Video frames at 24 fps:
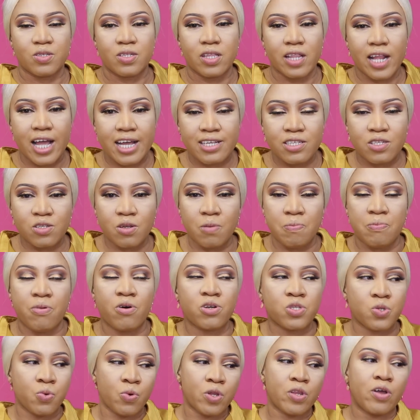Let's
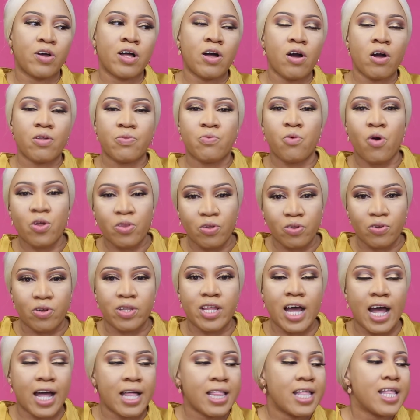support one
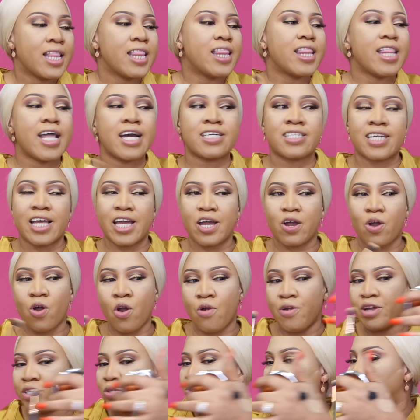another. Let's
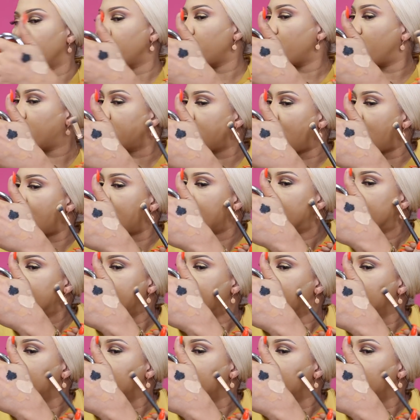encourage one another.